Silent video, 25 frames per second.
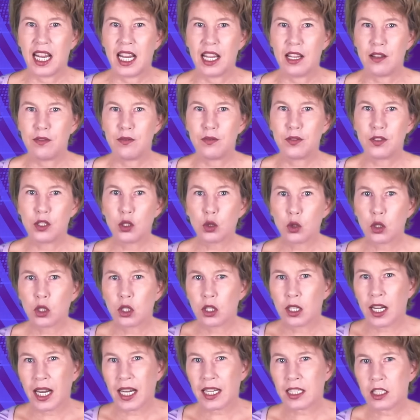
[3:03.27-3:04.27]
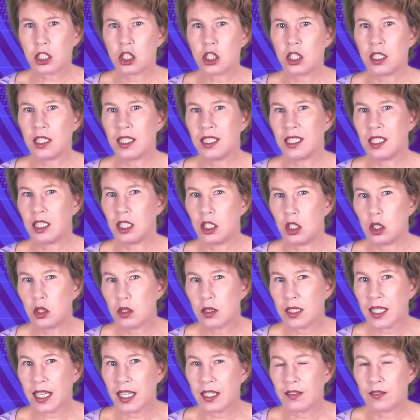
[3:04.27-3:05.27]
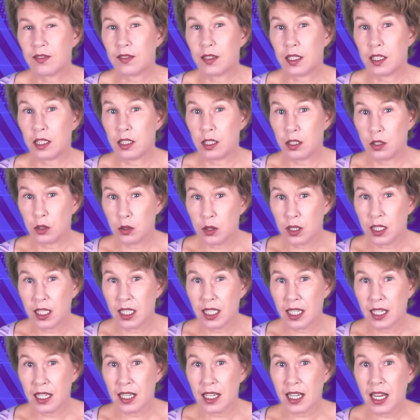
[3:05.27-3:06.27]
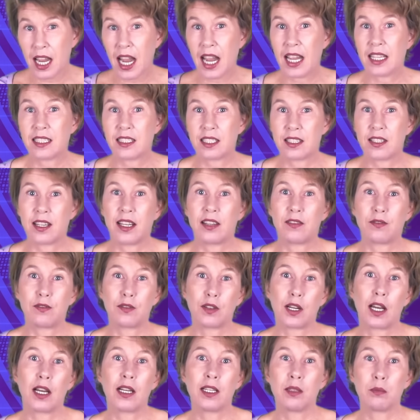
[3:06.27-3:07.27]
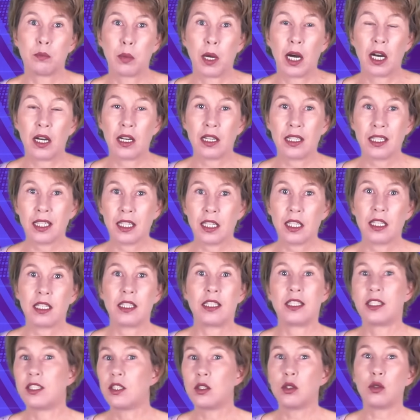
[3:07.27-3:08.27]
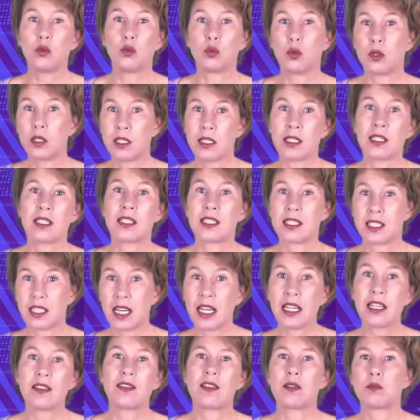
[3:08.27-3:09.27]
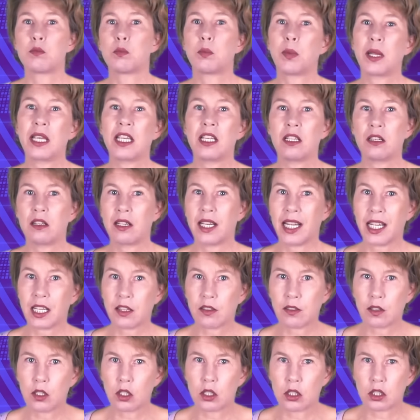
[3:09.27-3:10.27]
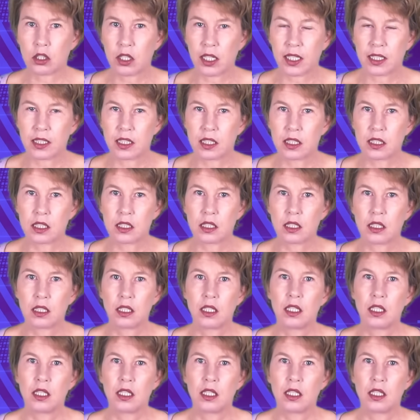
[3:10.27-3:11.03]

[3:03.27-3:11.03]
If you could actually look at the nuclei as they fly by, you wouldn't see them being length mm. contracted.